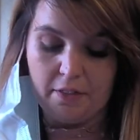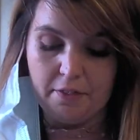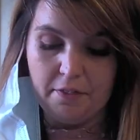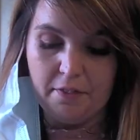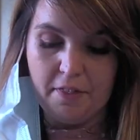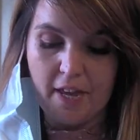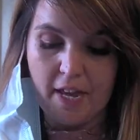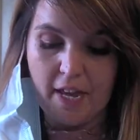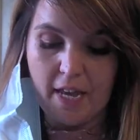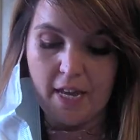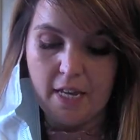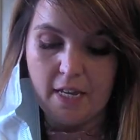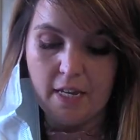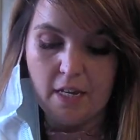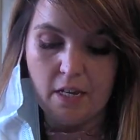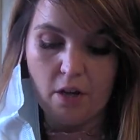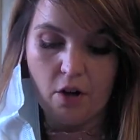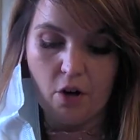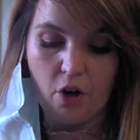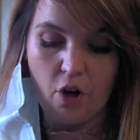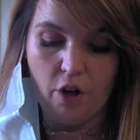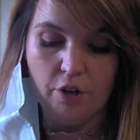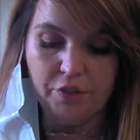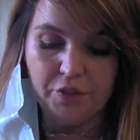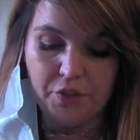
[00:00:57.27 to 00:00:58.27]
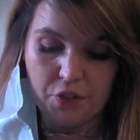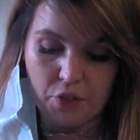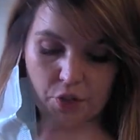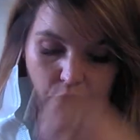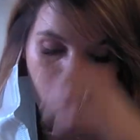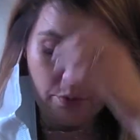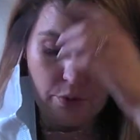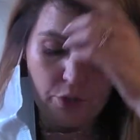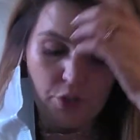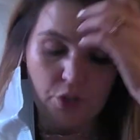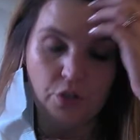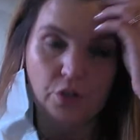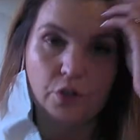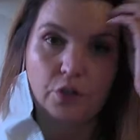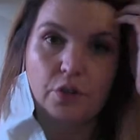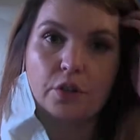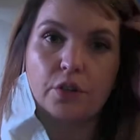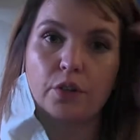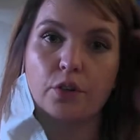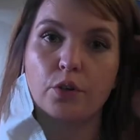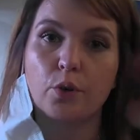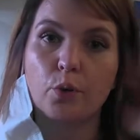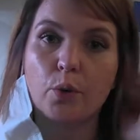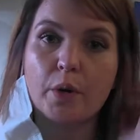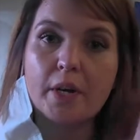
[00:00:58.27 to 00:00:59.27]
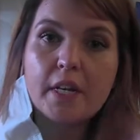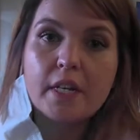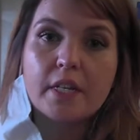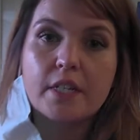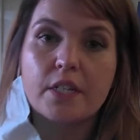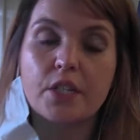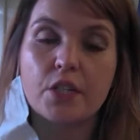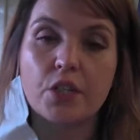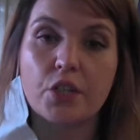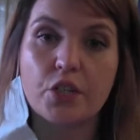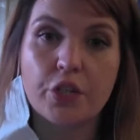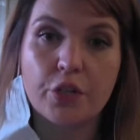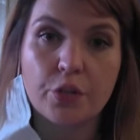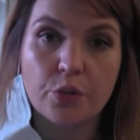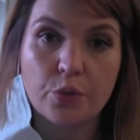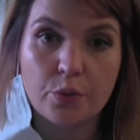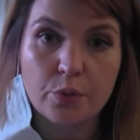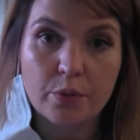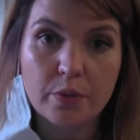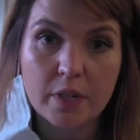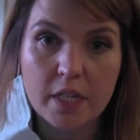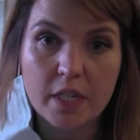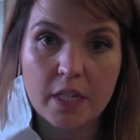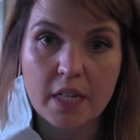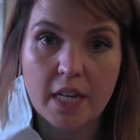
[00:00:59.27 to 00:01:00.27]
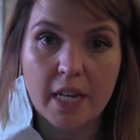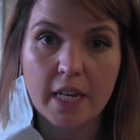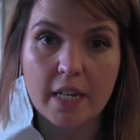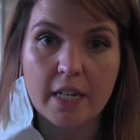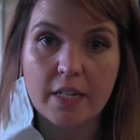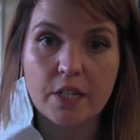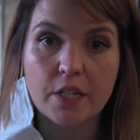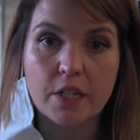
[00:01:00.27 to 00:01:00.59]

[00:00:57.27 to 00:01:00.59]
They also took quiz two today,